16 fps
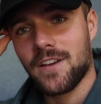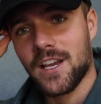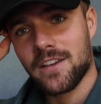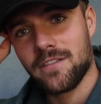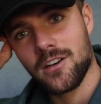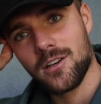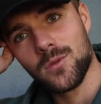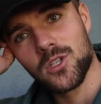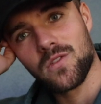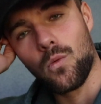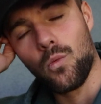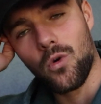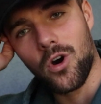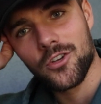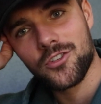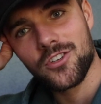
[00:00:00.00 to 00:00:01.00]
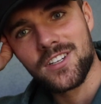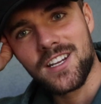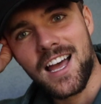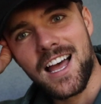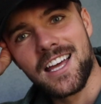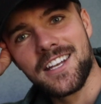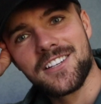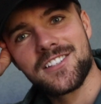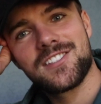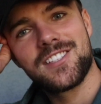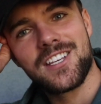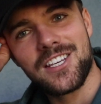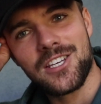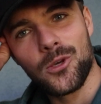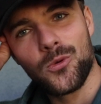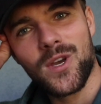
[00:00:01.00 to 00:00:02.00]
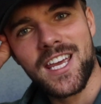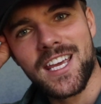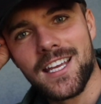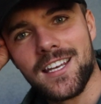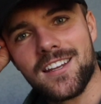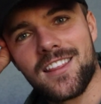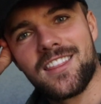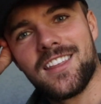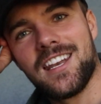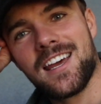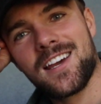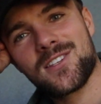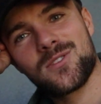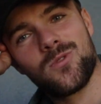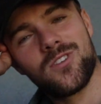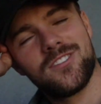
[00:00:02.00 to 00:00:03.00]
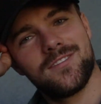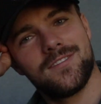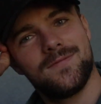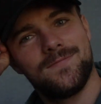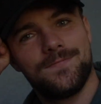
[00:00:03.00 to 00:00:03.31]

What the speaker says: thank you very much for watching, and I'll see you in the next one.